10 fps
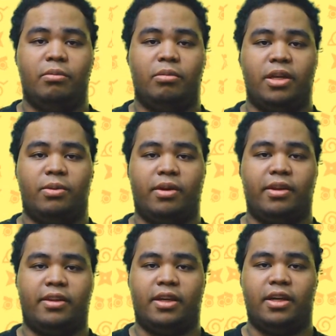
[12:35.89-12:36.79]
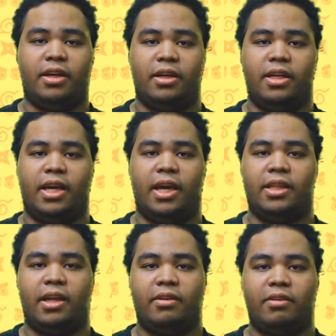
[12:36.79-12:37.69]
But anyways, yeah,
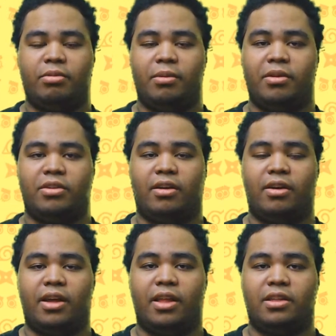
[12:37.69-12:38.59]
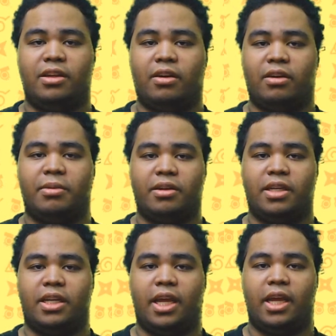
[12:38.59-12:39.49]
that's pretty much all I have to talk about
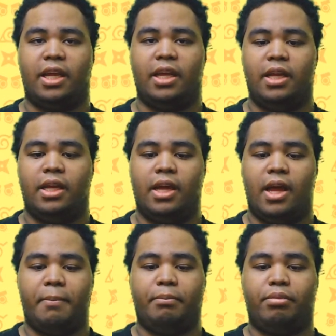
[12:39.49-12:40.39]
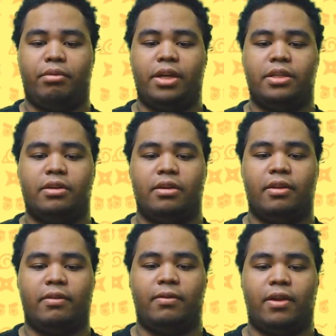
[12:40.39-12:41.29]
today. I'm pretty sure
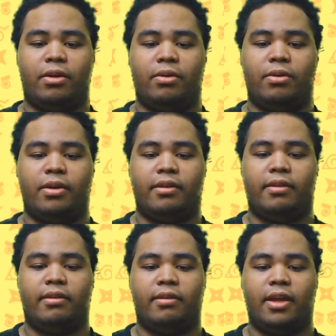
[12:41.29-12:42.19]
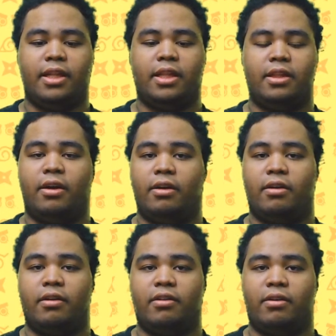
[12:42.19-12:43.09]
this video is hella
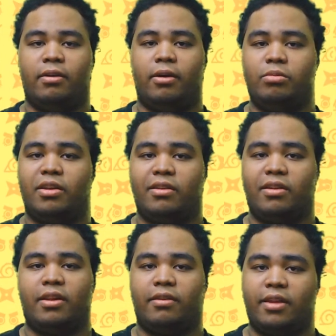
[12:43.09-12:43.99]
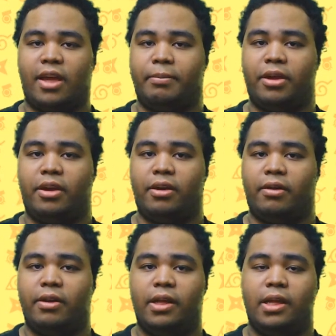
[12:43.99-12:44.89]
long, so I'm just gonna stop it
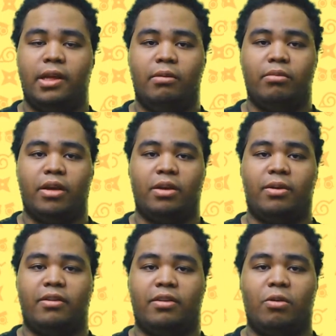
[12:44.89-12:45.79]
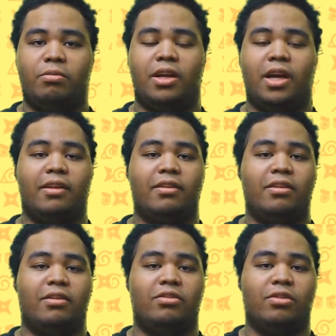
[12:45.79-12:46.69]
here. But anyways, I hope you guys
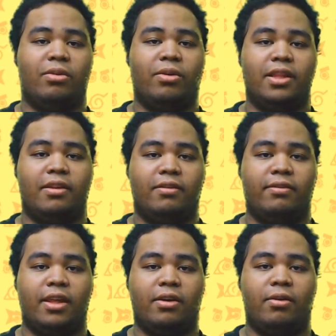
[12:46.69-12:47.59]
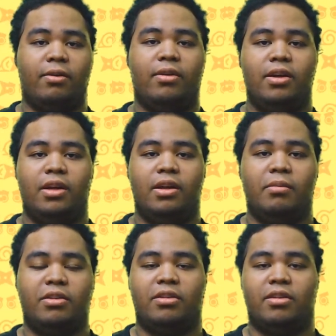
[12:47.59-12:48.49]
enjoyed this video.
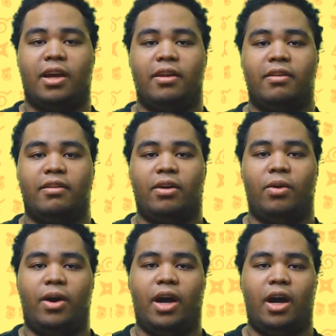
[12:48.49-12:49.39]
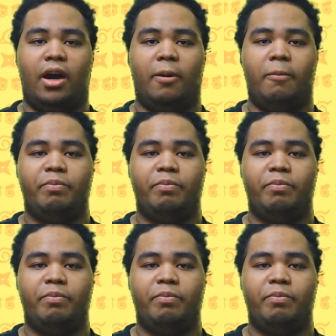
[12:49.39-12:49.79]
Make sure you guys go